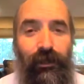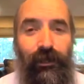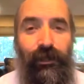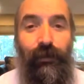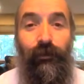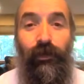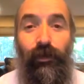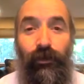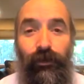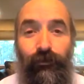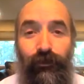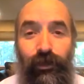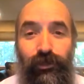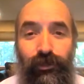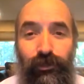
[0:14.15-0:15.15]
that we're going to
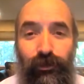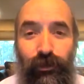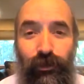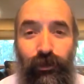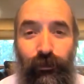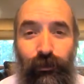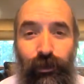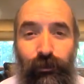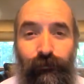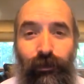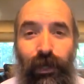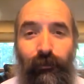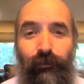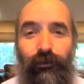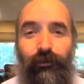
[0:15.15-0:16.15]
Rosh Hashanah with a
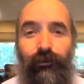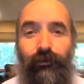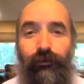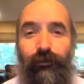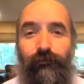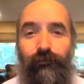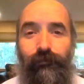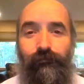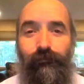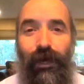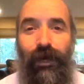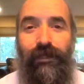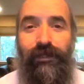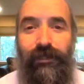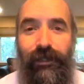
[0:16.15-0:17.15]
proper
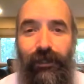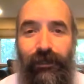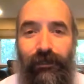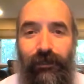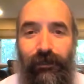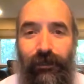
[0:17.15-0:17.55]
mindset